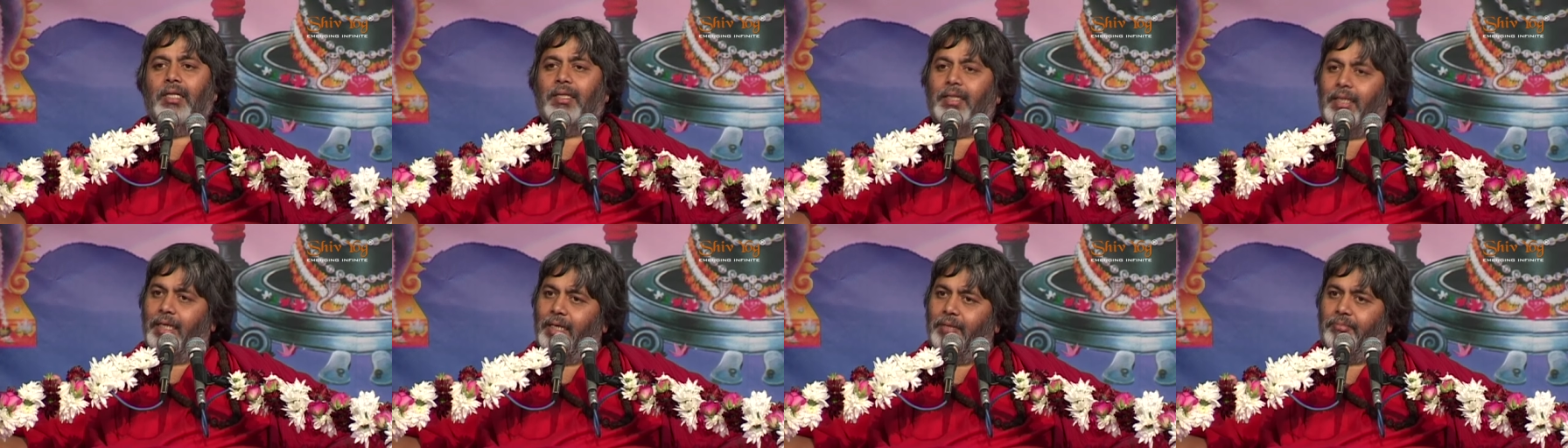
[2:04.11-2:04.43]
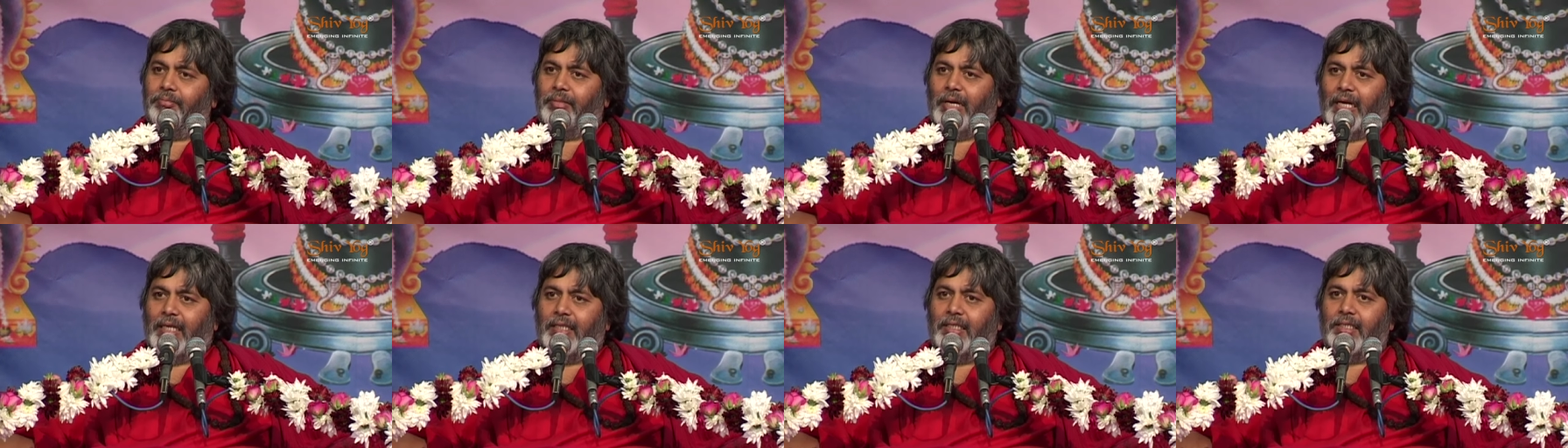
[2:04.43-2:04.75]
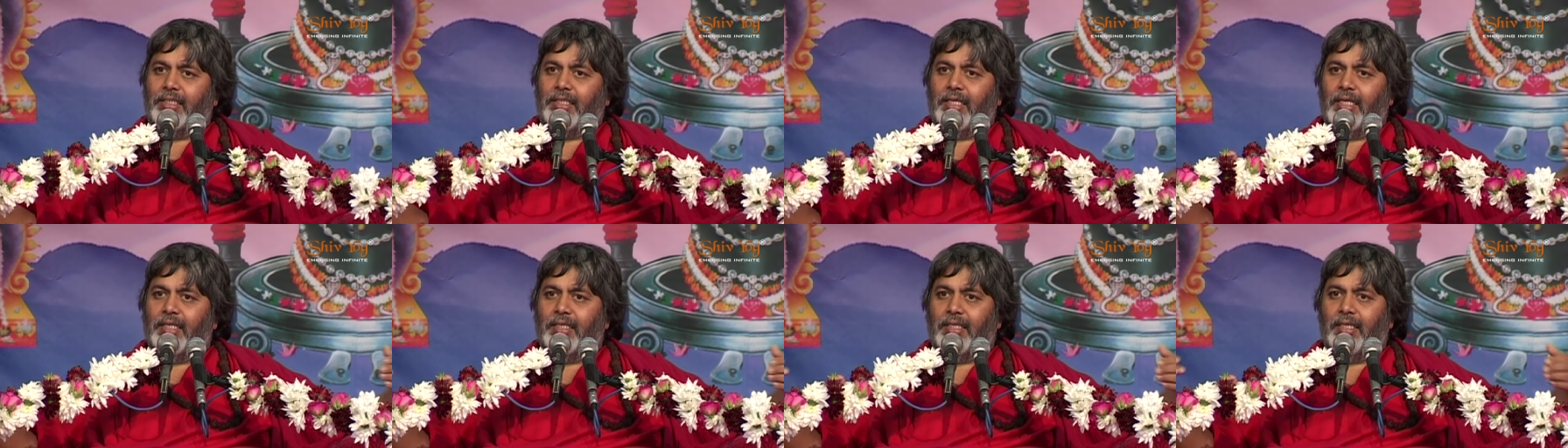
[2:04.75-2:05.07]
They
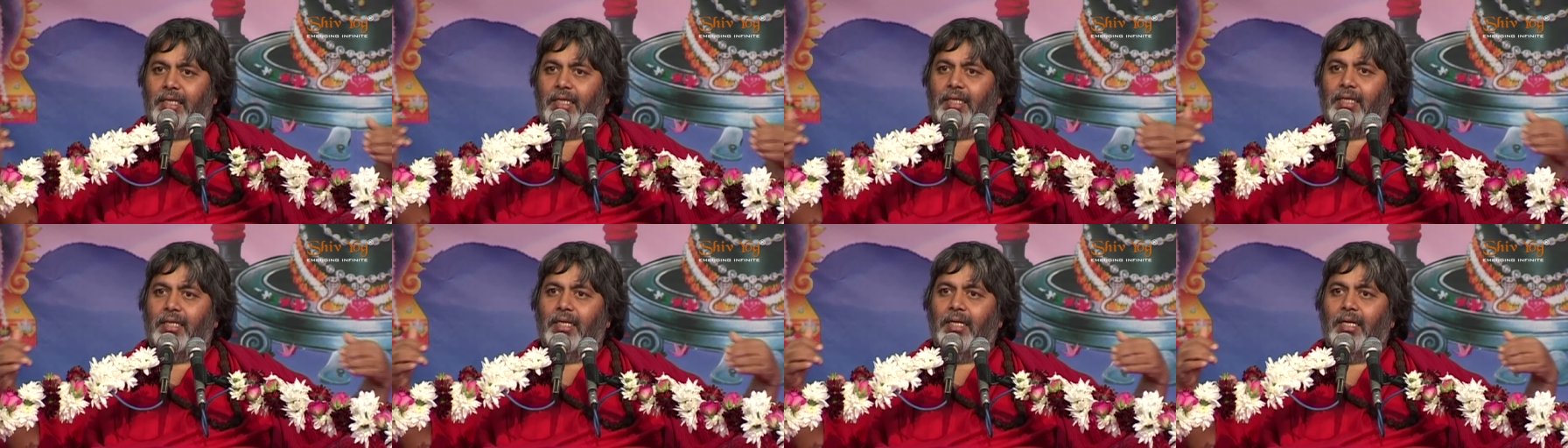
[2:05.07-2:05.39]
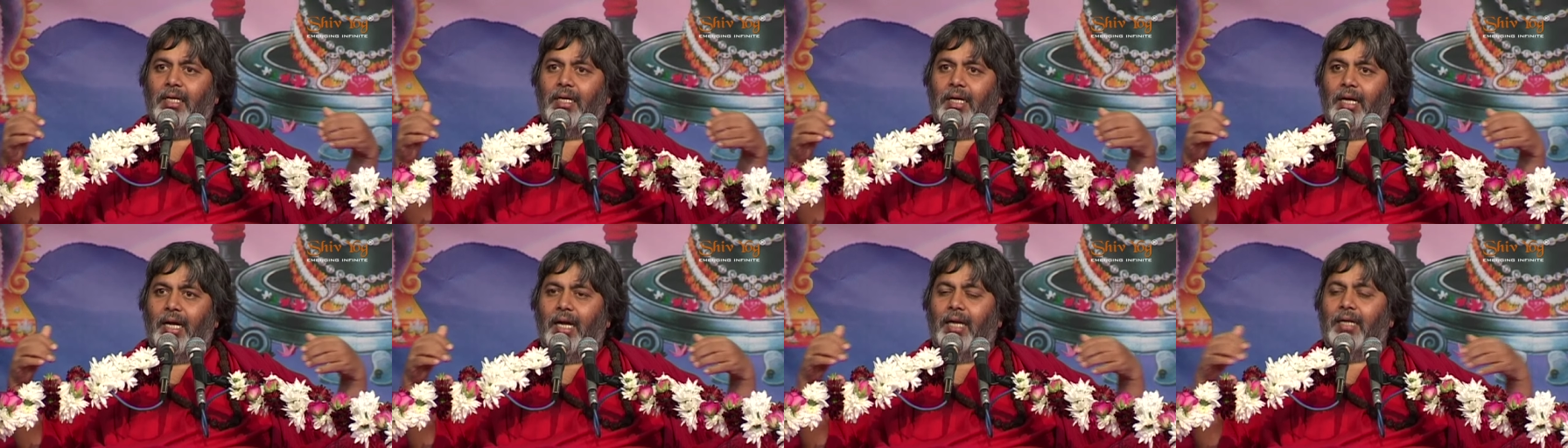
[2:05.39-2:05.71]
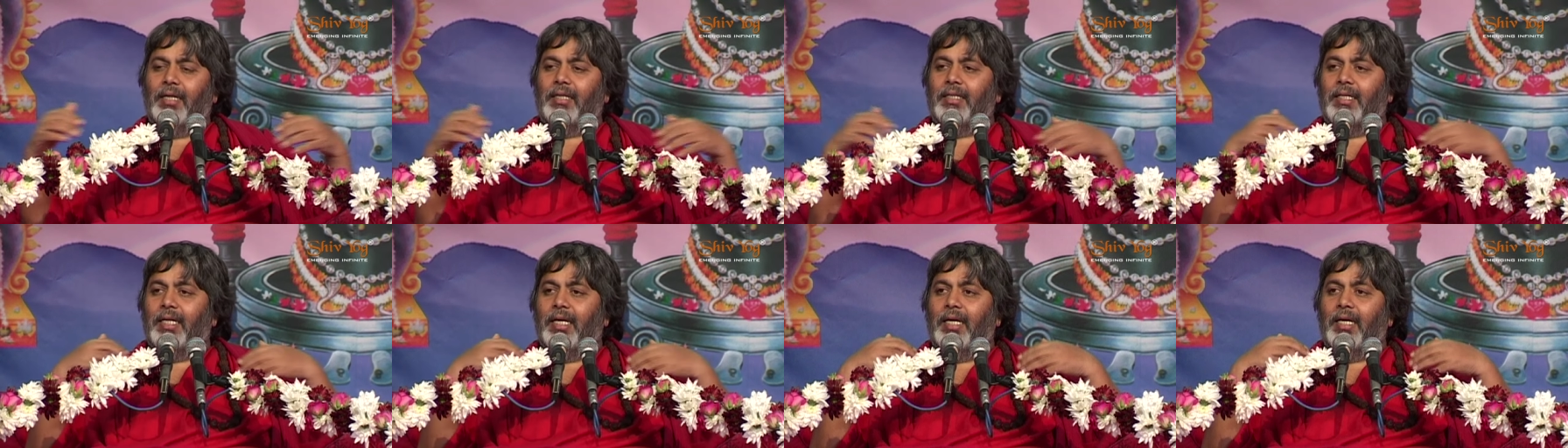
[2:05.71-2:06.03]
meditated
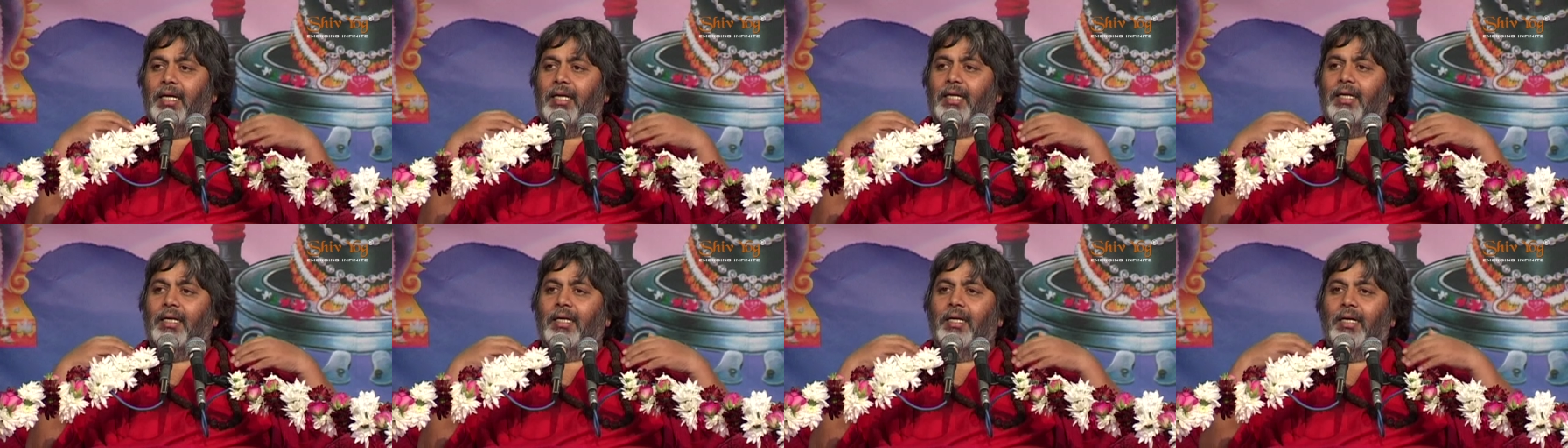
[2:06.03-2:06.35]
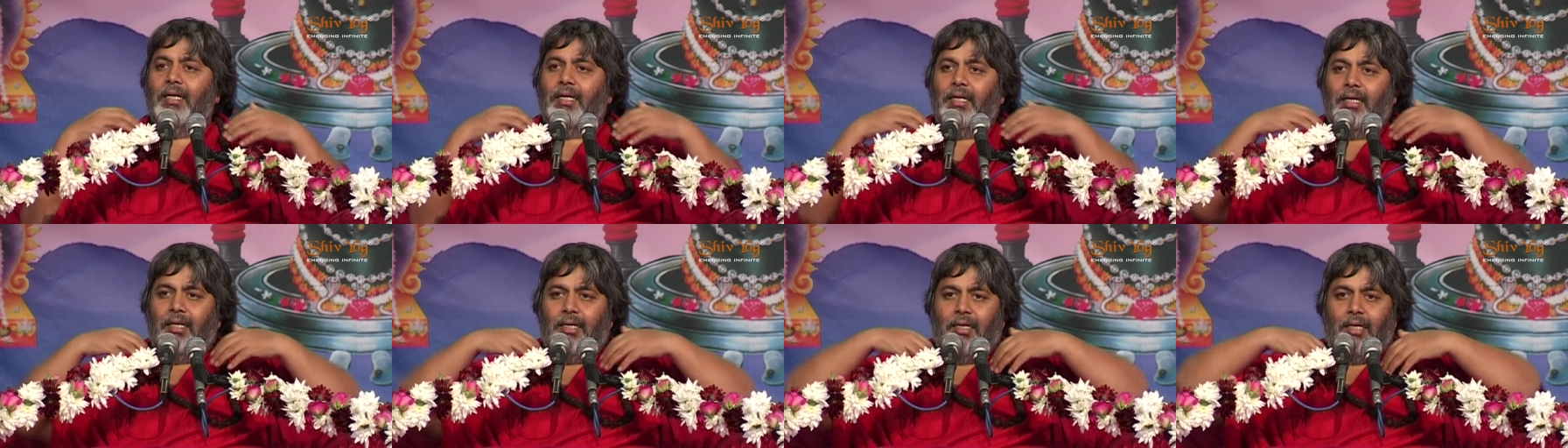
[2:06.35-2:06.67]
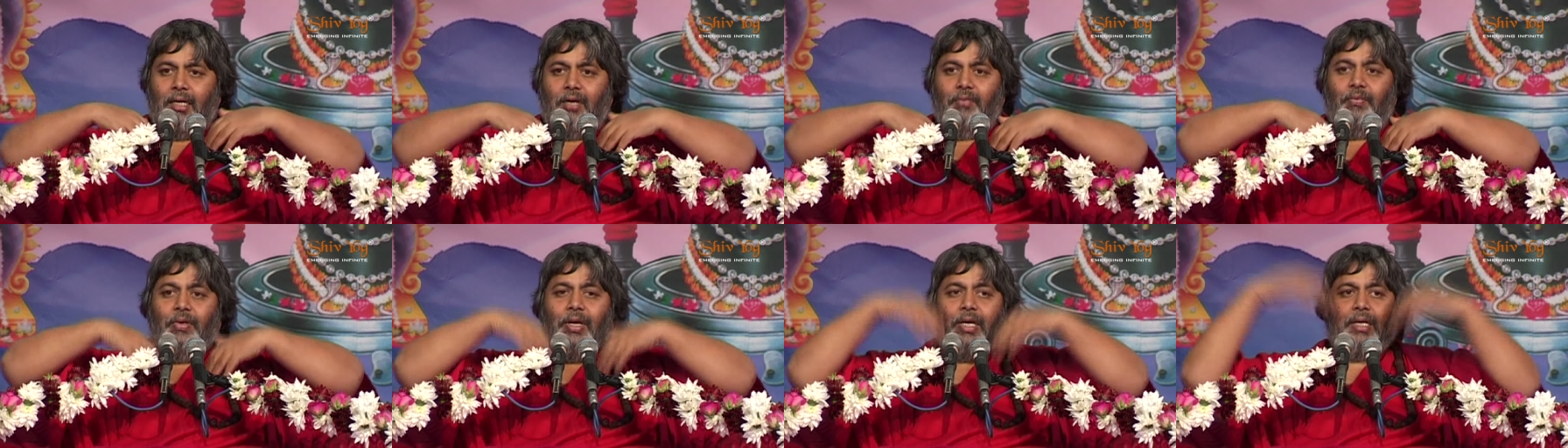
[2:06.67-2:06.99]
and they
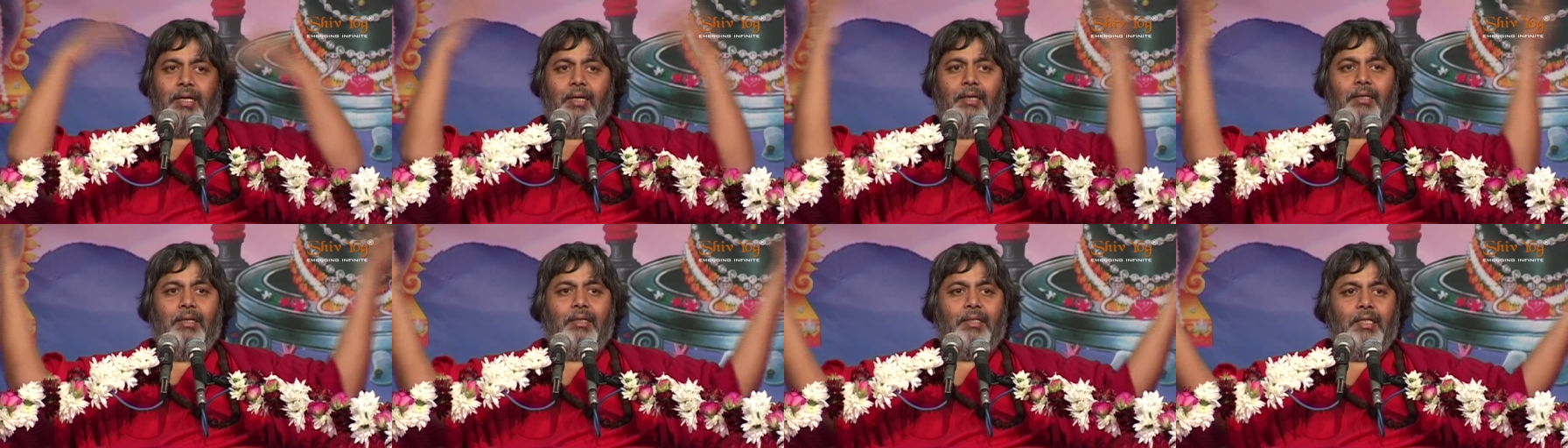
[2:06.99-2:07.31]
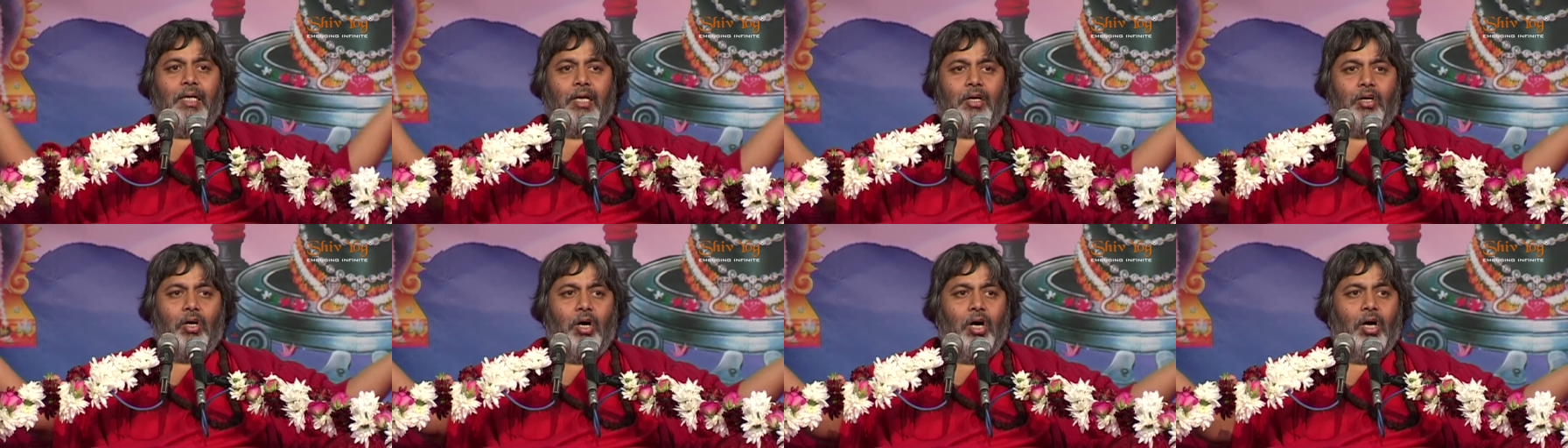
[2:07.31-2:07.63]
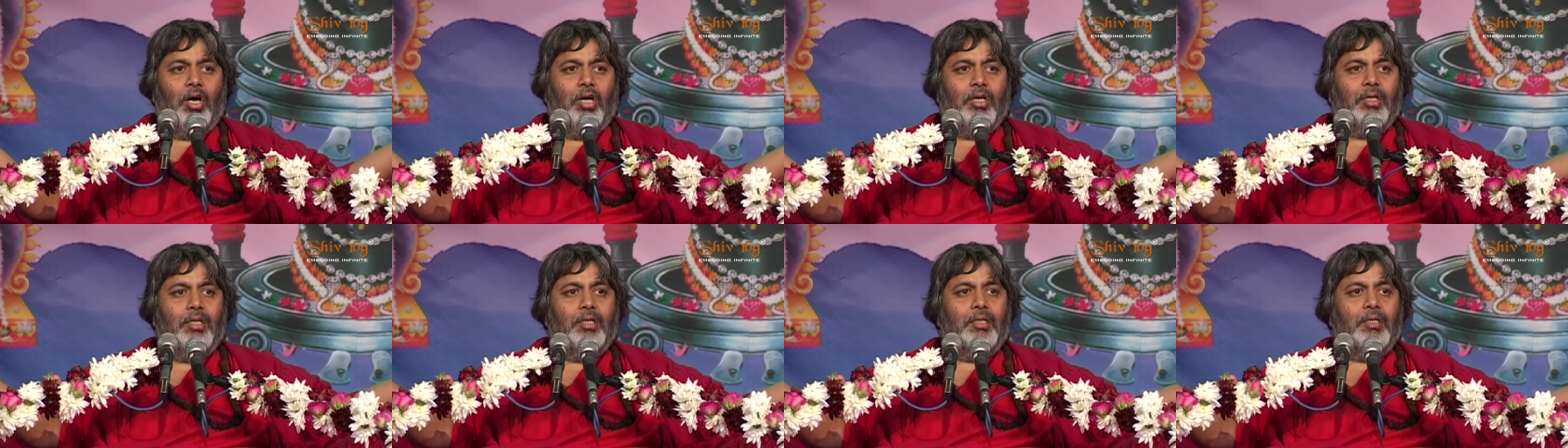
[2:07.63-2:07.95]
awakened the
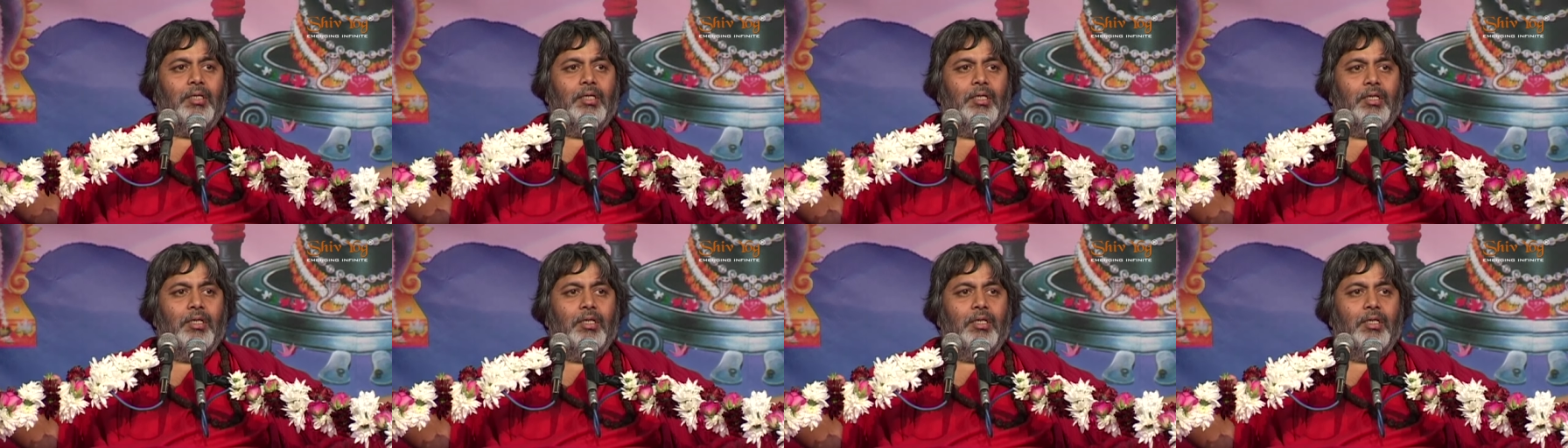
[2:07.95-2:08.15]
God